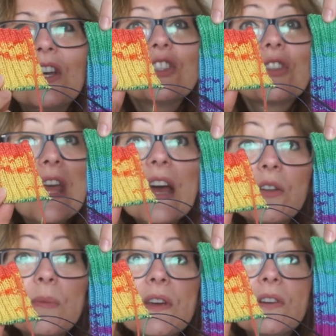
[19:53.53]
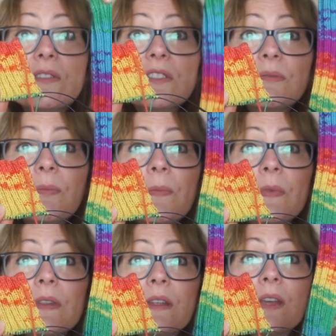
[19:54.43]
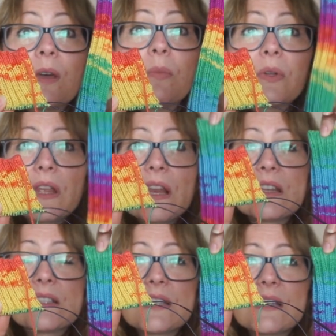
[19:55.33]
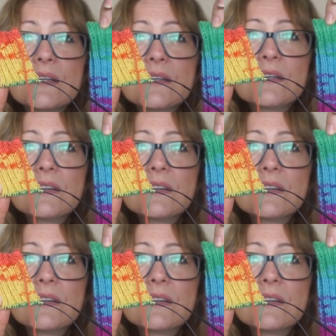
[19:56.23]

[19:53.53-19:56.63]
So they are going to be odd, but he likes that.